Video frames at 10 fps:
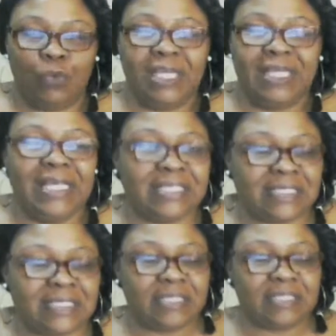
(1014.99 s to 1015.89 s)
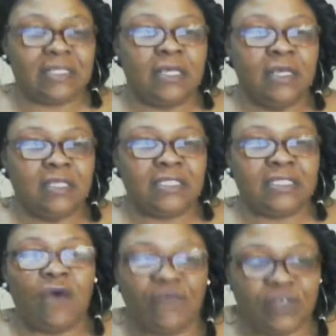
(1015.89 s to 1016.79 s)
release this
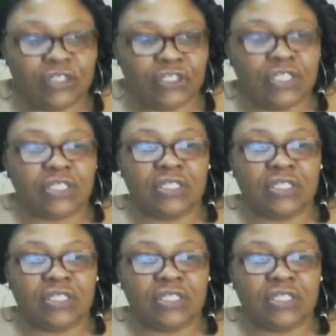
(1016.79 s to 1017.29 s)
selfishness,